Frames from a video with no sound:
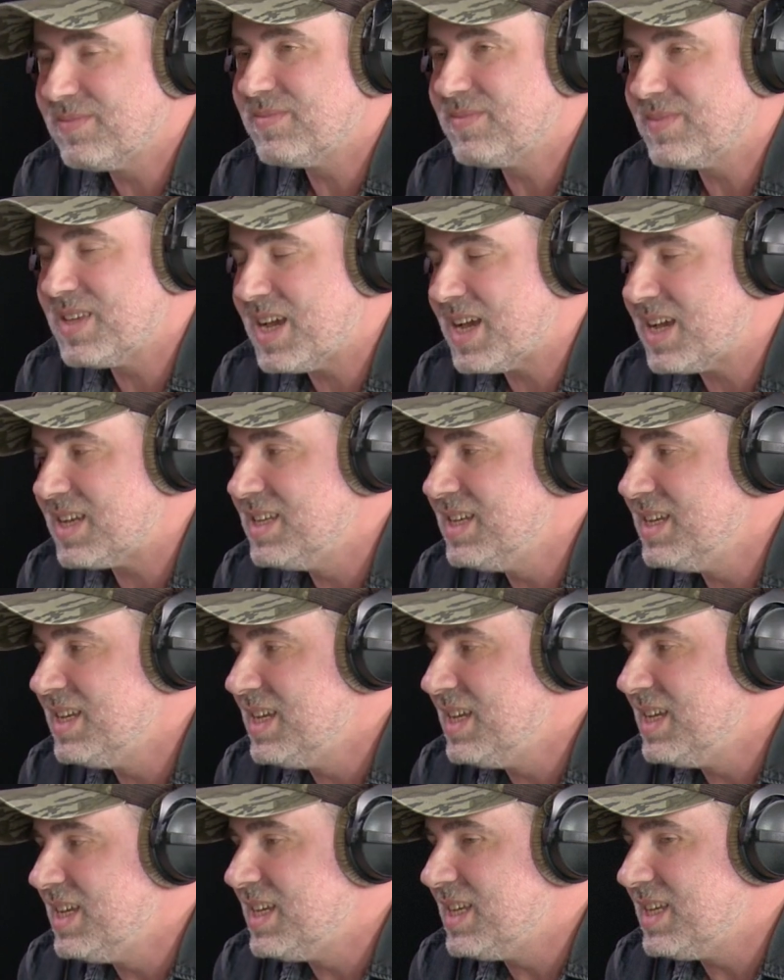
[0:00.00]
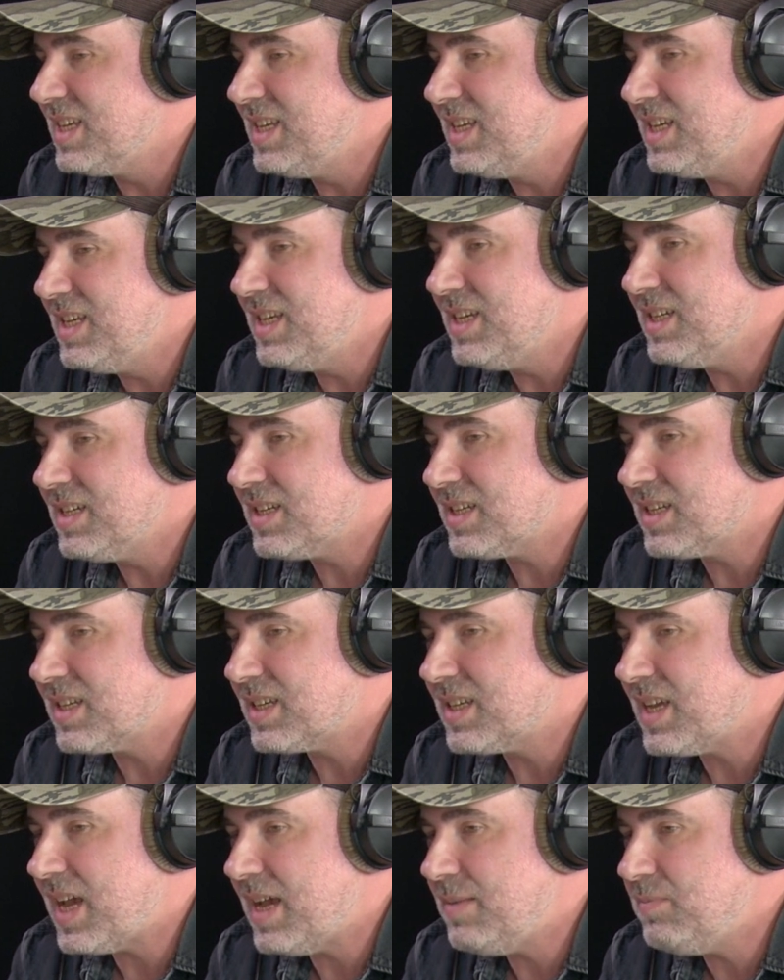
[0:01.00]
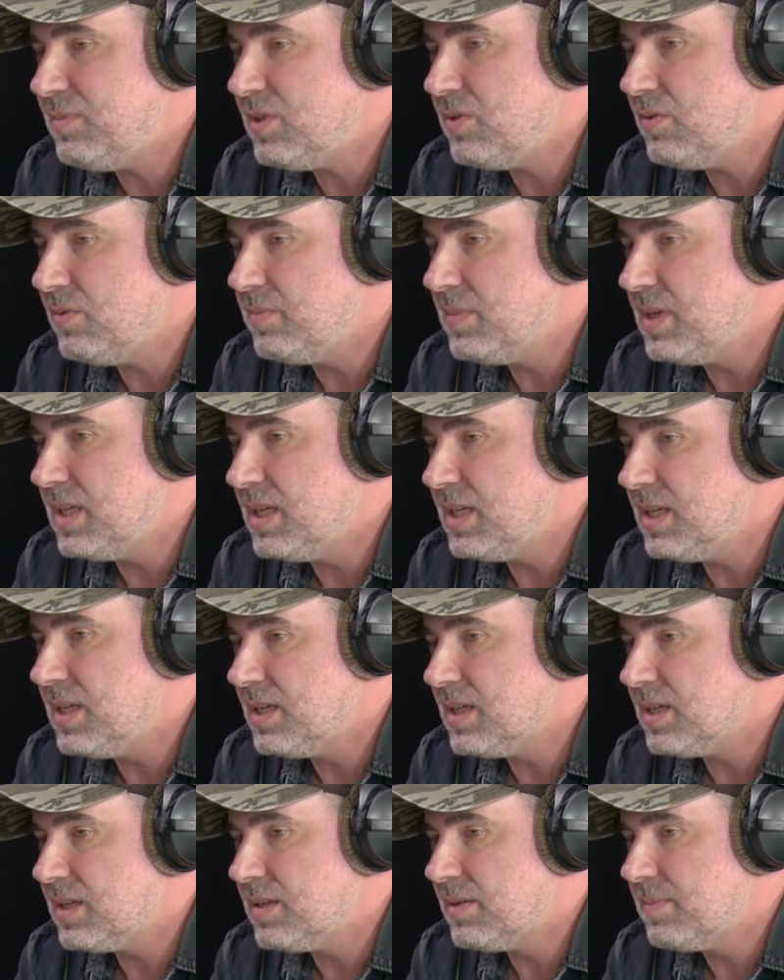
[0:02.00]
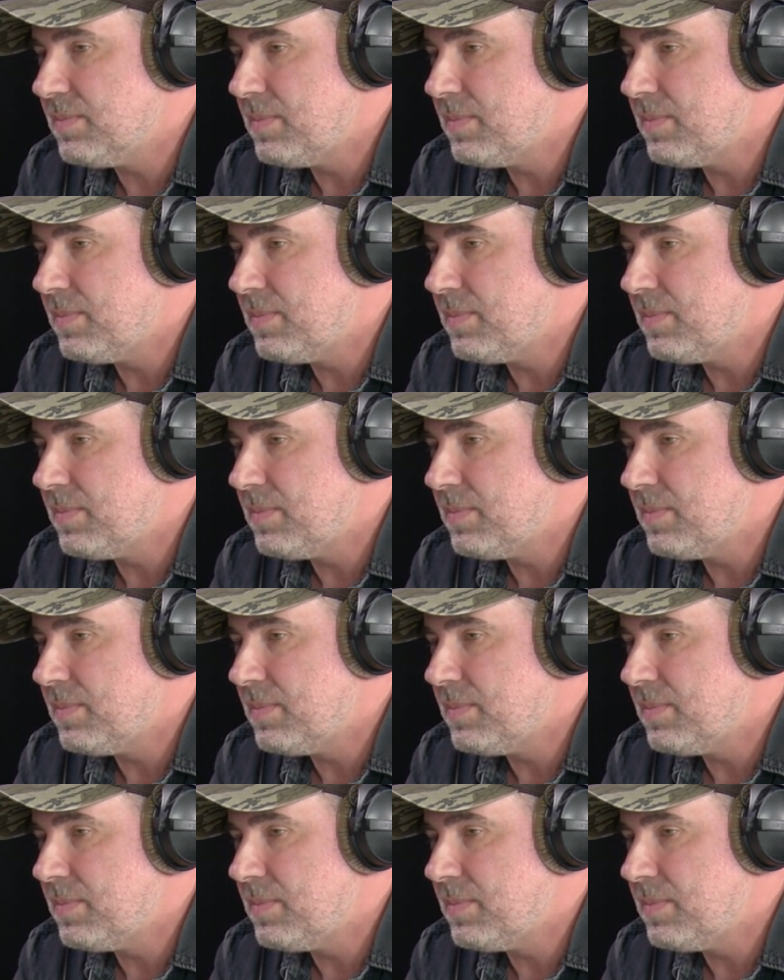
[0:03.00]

yeah, he came to me.